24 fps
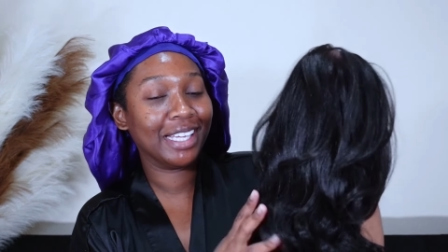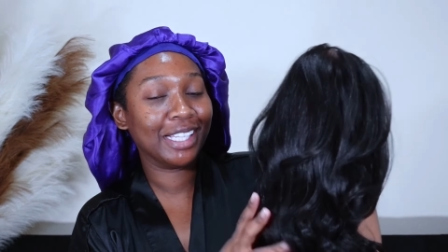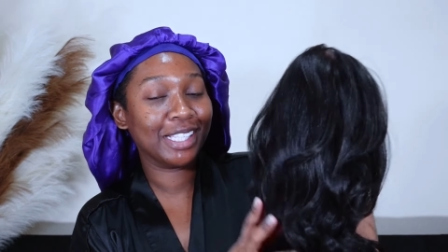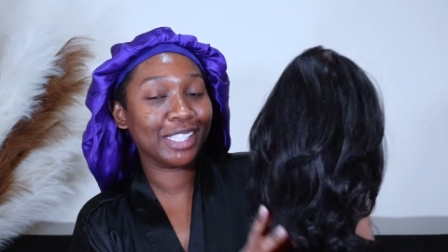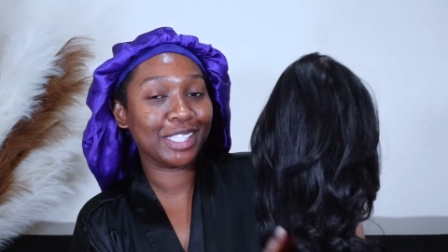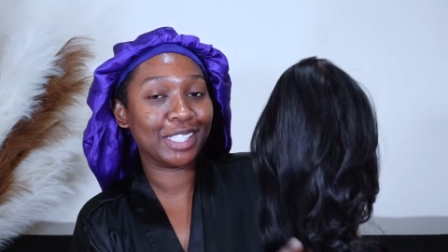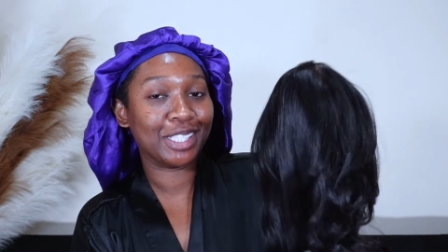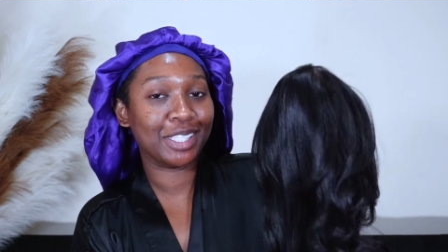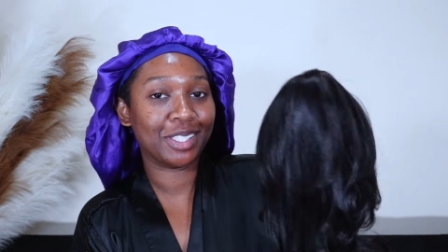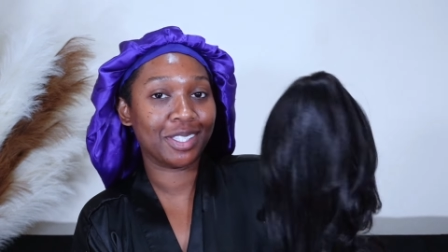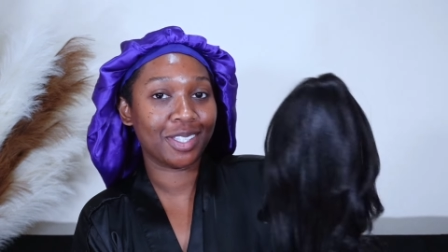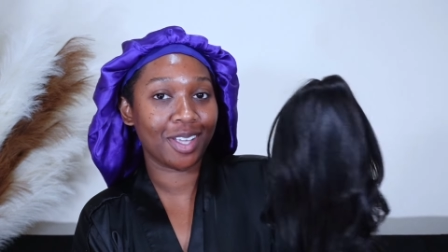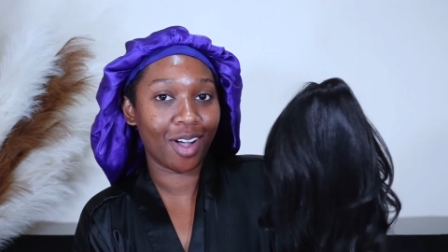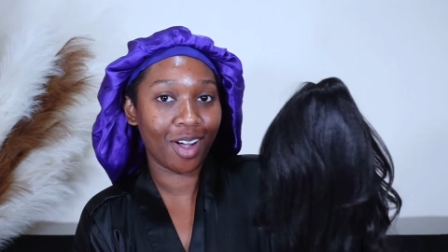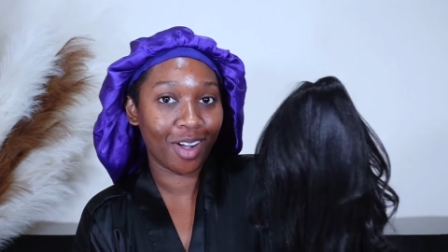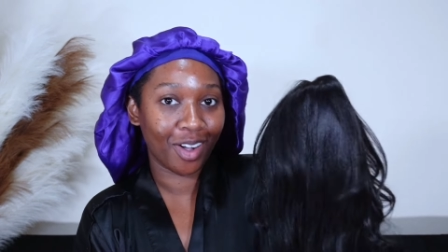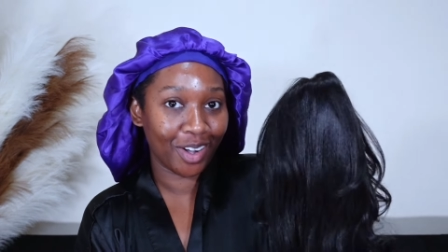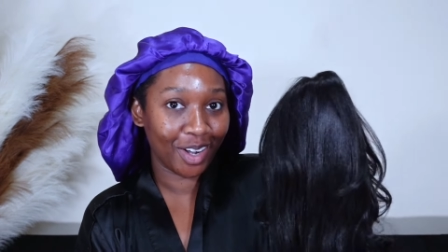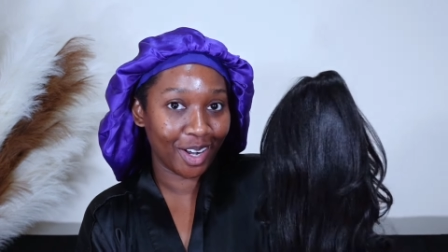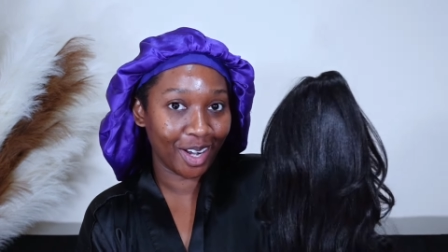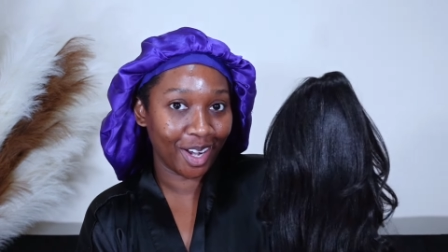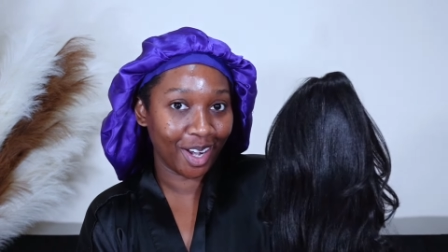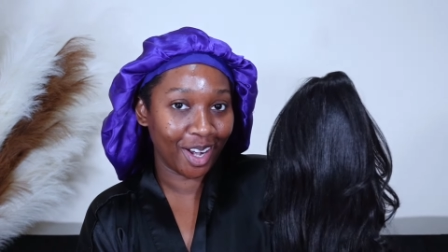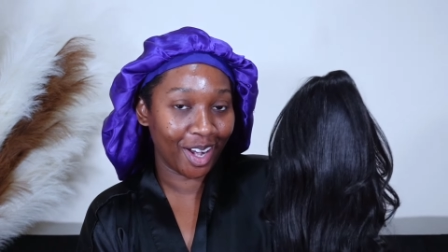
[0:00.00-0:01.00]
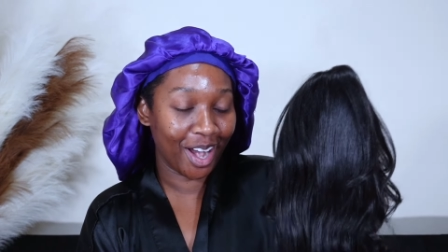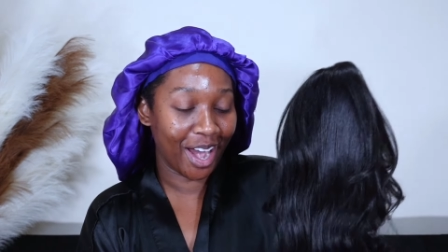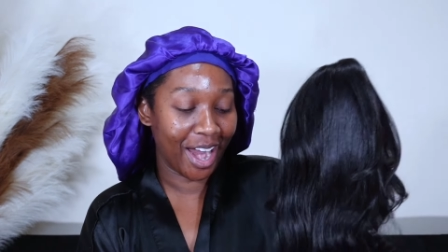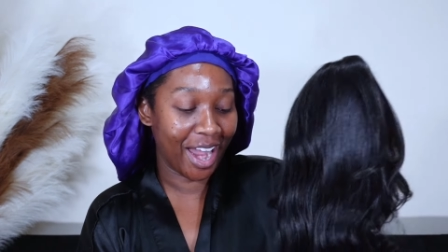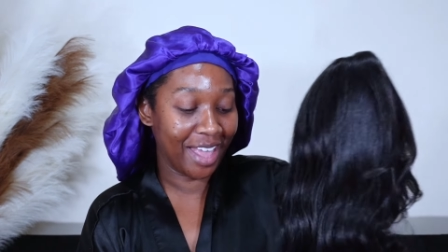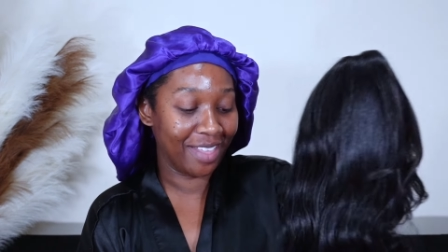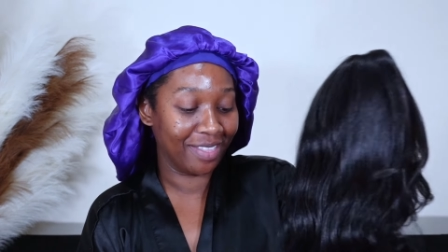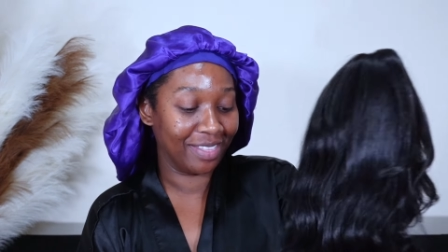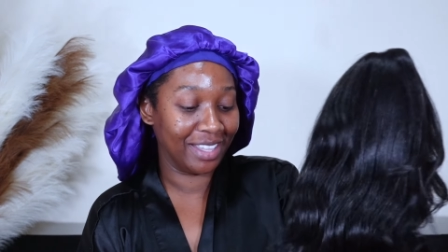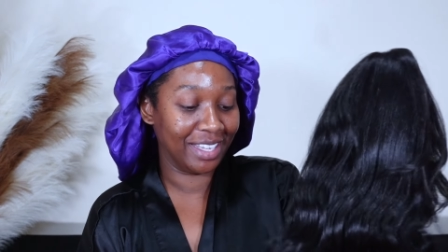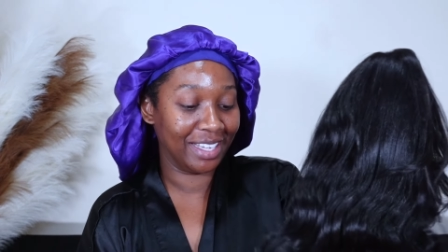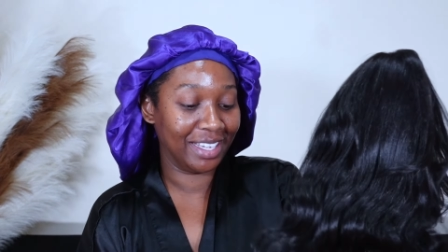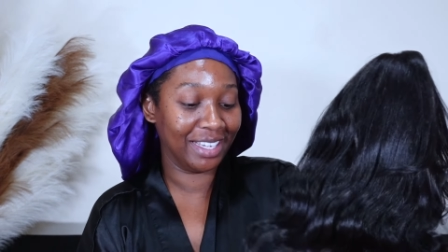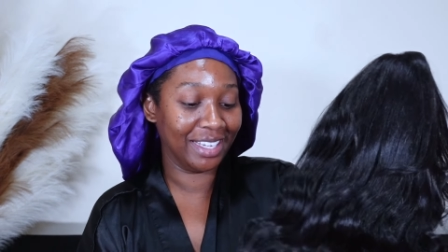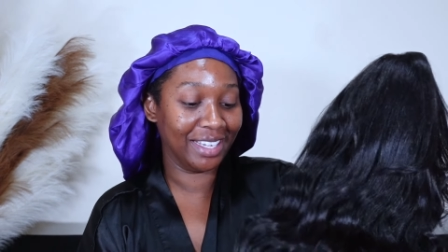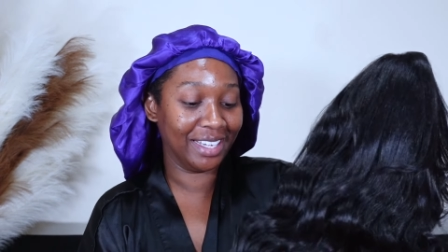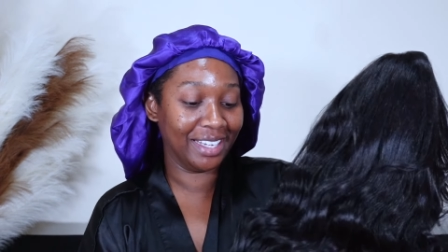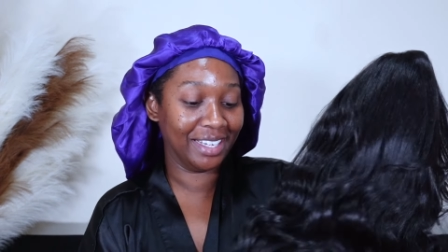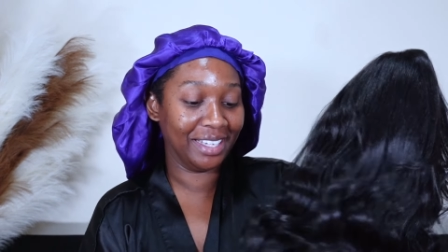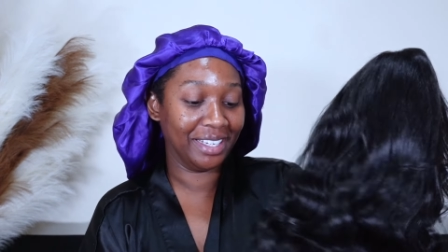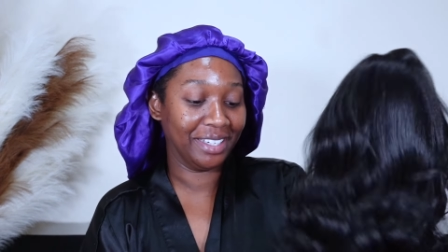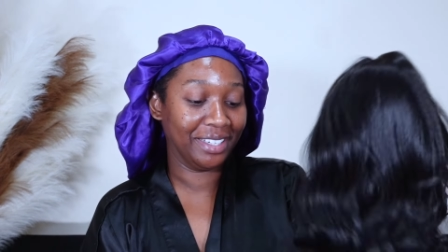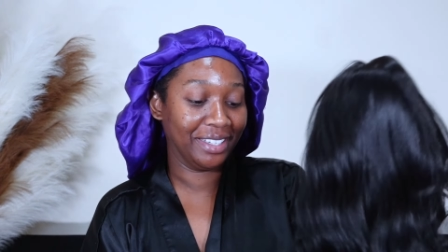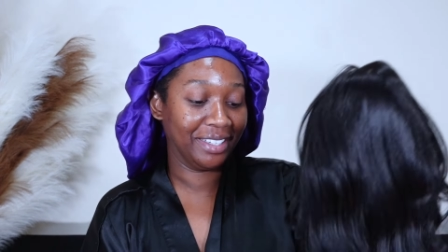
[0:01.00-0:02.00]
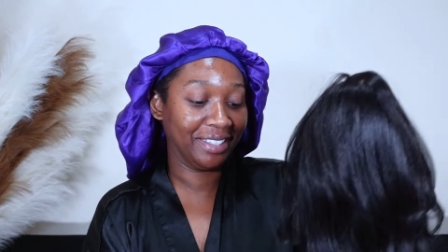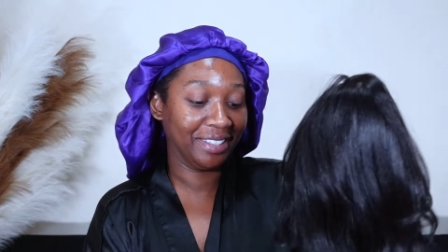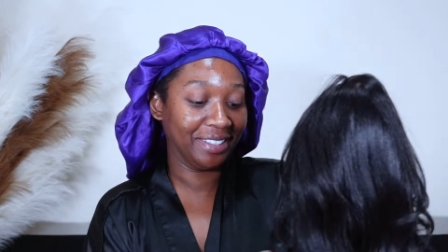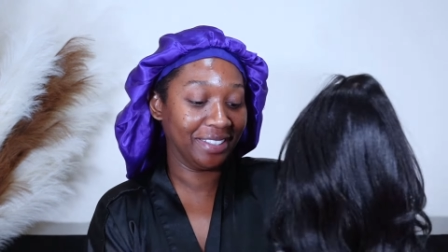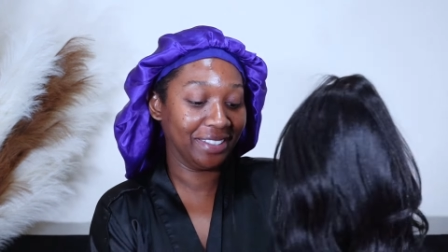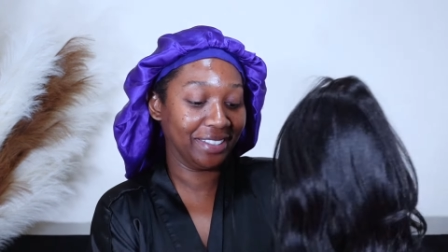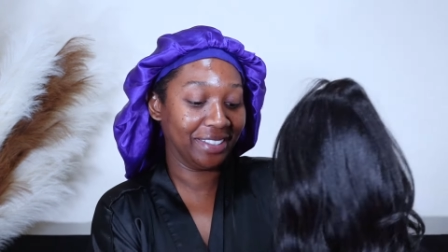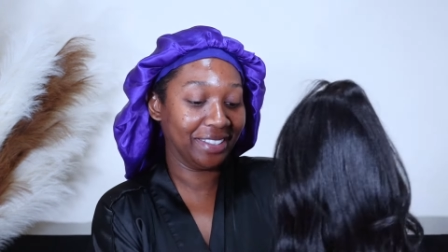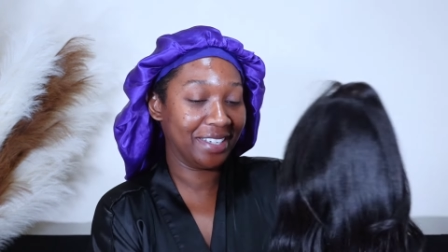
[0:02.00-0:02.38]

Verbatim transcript: install her and then